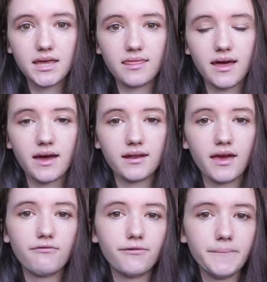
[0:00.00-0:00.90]
that
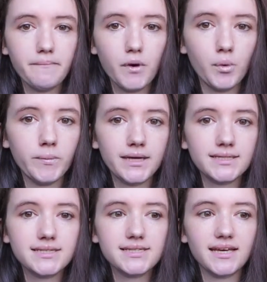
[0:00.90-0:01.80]
every
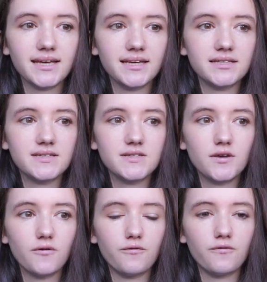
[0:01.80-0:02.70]
moment is
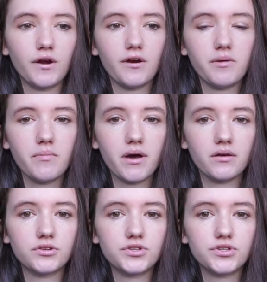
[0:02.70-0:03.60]
very
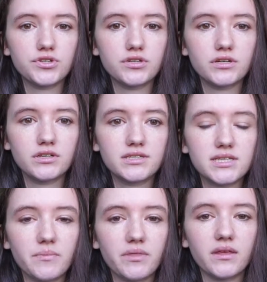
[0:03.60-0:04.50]
much
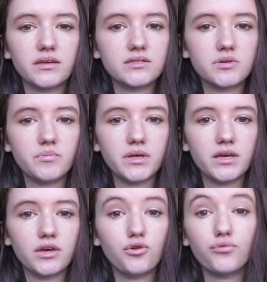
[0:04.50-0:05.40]
something to
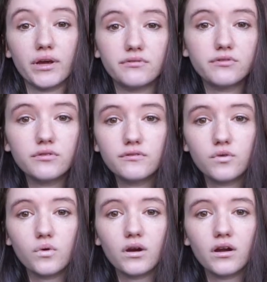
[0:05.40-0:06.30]
be grateful
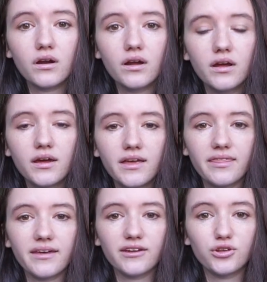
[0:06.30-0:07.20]
for,
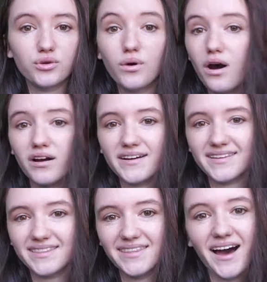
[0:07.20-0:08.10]
that you are
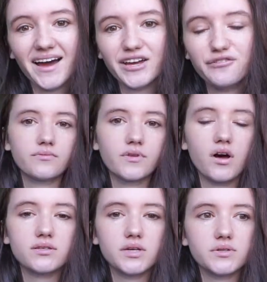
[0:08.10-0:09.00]
alive.
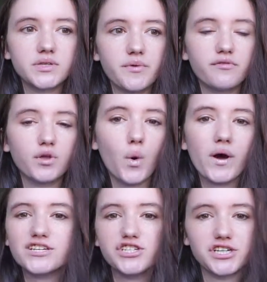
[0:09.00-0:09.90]
Also, some of the
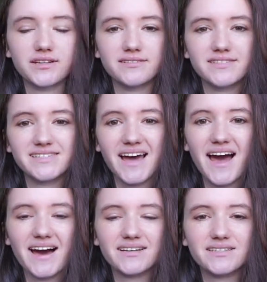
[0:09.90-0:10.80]
questions to
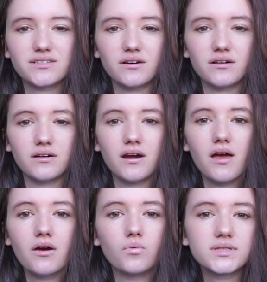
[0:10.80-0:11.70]
ask are,
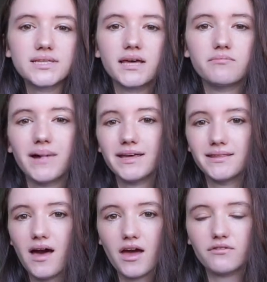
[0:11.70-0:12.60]
what's in my
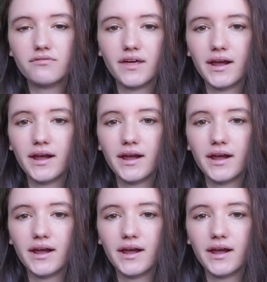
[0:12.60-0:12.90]
life that